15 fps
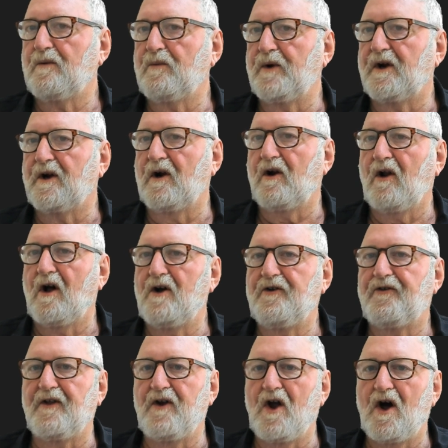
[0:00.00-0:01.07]
We can
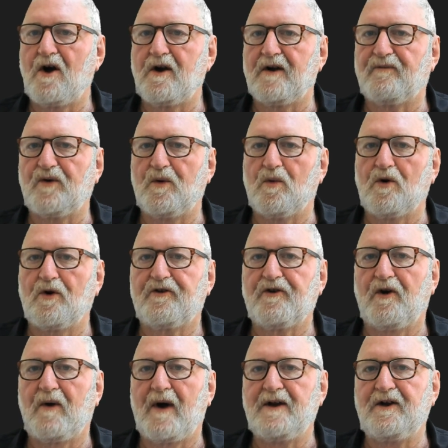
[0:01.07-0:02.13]
close the note if we want
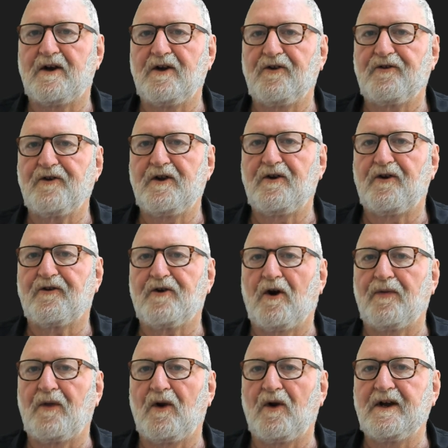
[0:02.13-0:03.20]
to, and you can see that it's
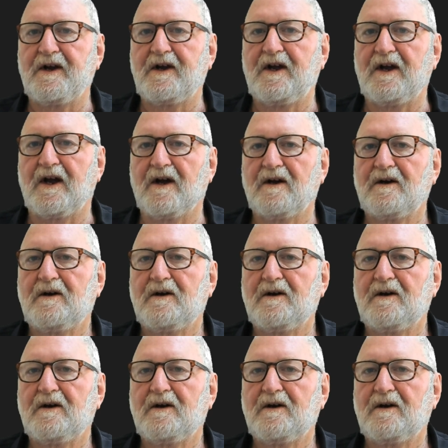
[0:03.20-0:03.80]
got the link here.